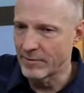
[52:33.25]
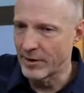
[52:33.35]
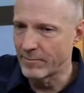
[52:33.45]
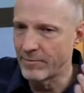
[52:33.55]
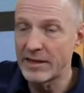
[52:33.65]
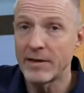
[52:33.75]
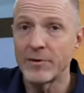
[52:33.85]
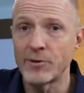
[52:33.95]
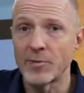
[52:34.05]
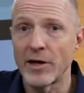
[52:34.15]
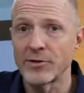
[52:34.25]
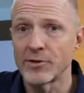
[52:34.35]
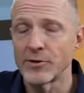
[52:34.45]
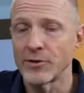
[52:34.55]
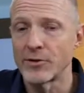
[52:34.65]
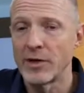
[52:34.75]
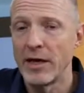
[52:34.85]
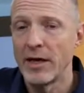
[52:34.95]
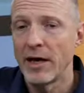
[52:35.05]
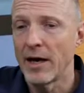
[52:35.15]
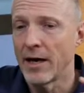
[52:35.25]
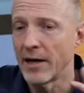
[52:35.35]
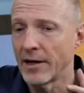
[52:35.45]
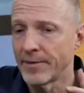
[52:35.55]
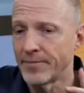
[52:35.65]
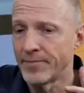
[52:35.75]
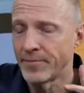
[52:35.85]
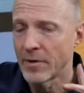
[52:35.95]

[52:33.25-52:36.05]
you know, V W sponsors um,